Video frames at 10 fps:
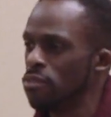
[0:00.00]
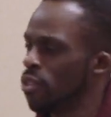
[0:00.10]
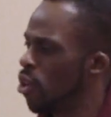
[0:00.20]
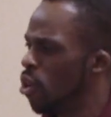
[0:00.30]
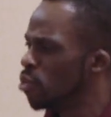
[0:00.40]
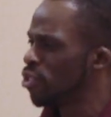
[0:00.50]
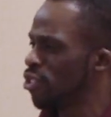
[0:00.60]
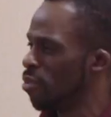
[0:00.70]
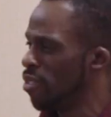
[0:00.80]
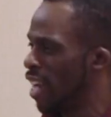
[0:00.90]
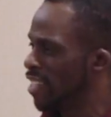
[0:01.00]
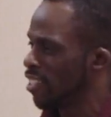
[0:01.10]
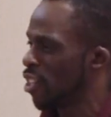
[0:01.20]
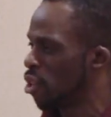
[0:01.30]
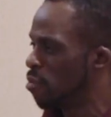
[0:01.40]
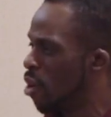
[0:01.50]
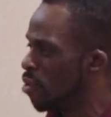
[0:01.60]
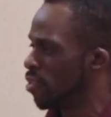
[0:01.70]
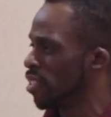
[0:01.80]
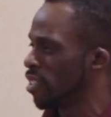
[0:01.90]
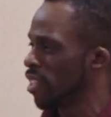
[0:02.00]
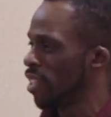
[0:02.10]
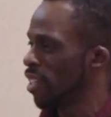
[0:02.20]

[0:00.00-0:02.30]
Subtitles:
feel oh so nice on our bones.